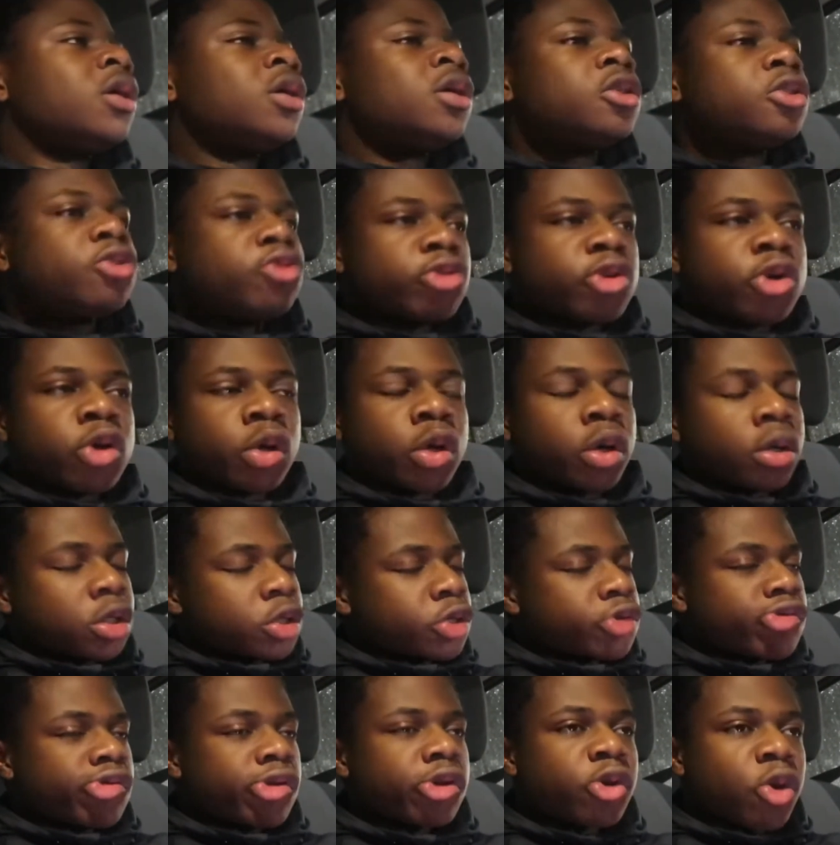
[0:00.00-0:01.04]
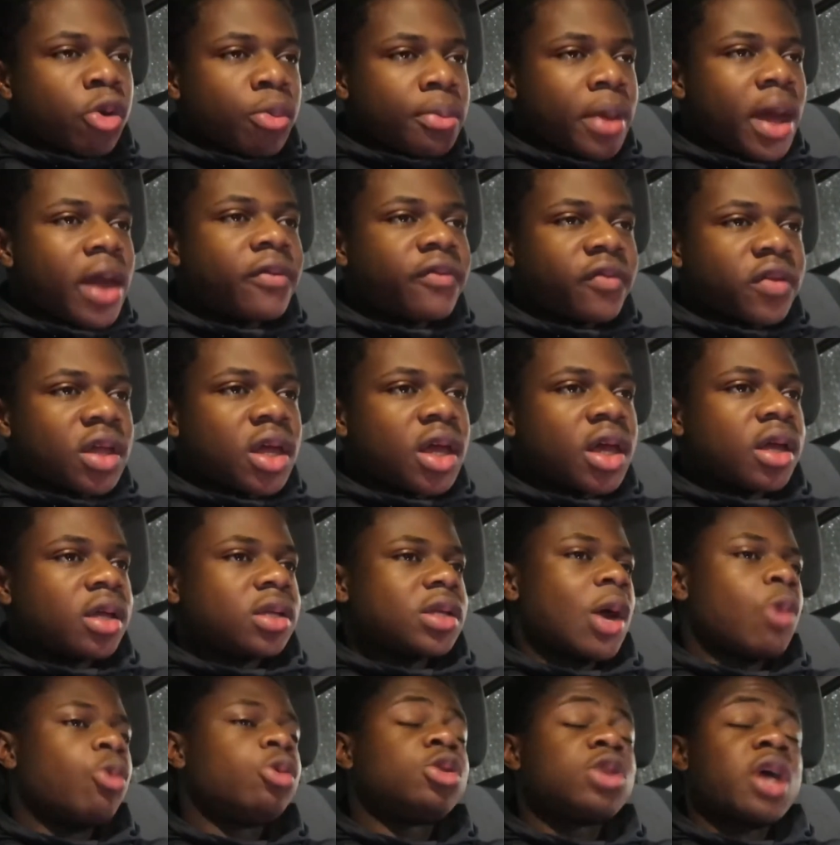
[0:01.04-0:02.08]
Toyota don't make V8s. I
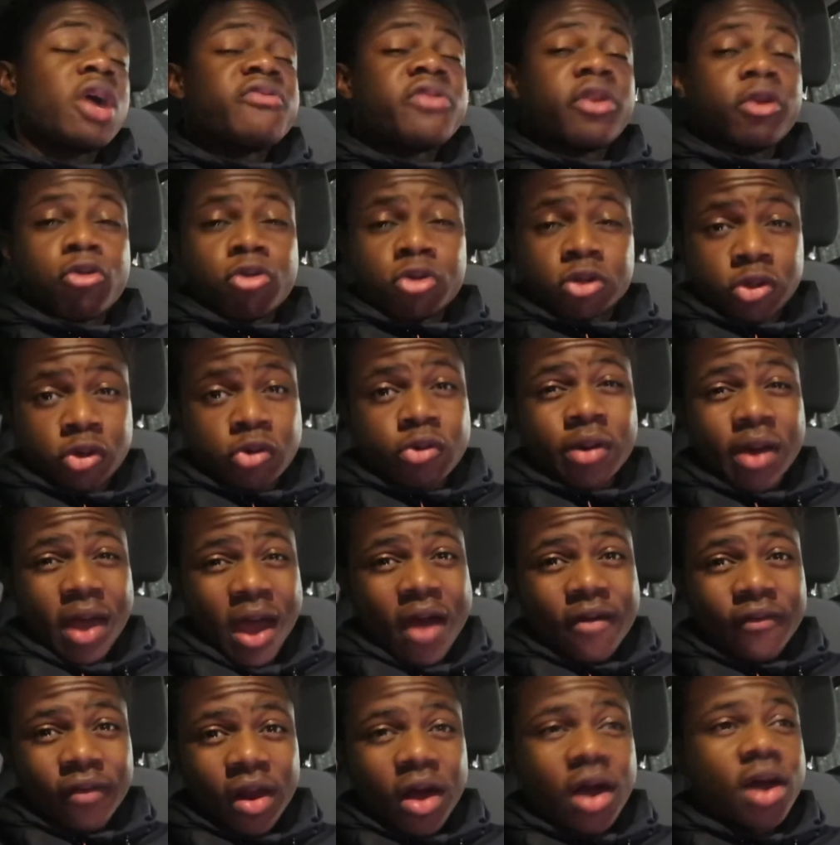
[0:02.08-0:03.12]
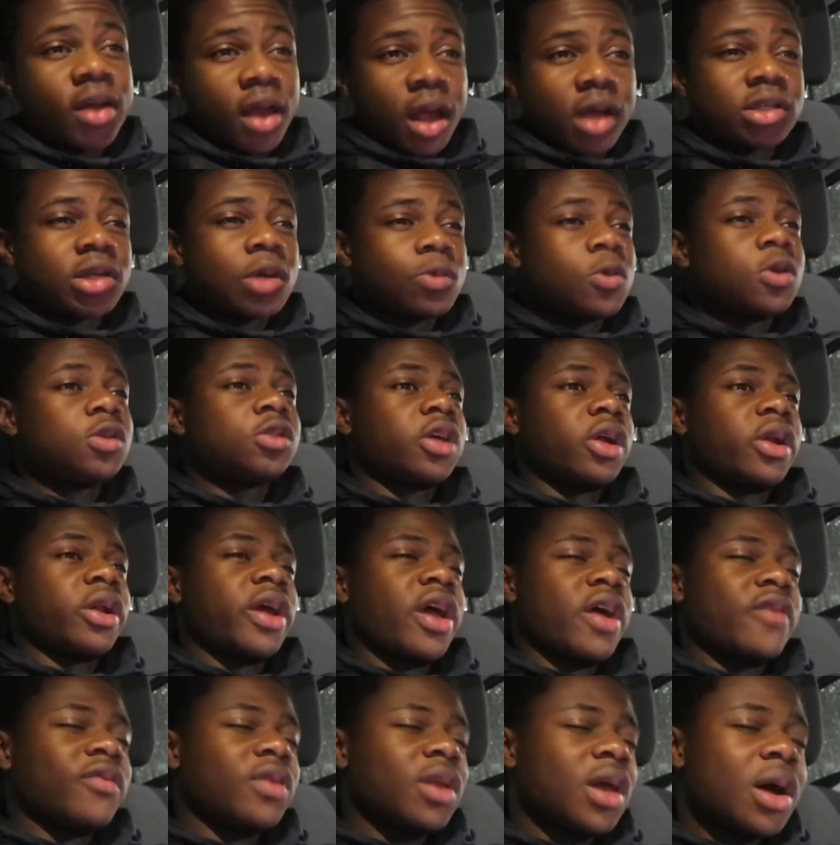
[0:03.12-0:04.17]
would drive the Toyota Avalon. Yes, I would drive the
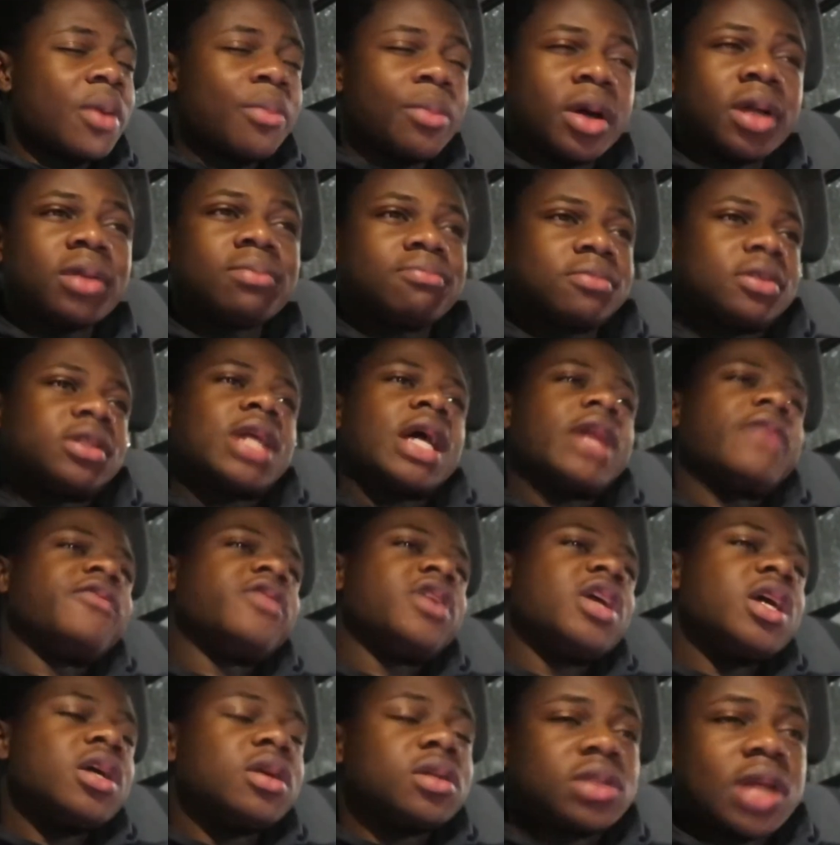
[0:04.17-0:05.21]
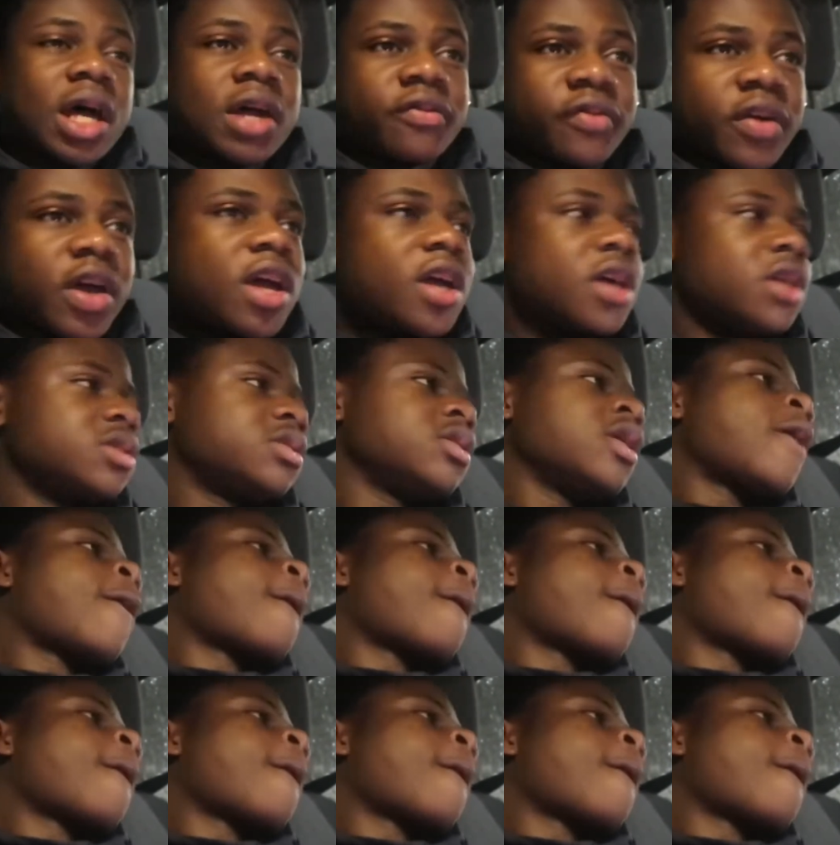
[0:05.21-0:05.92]
Avalon, but it's not a V8. It's not fast.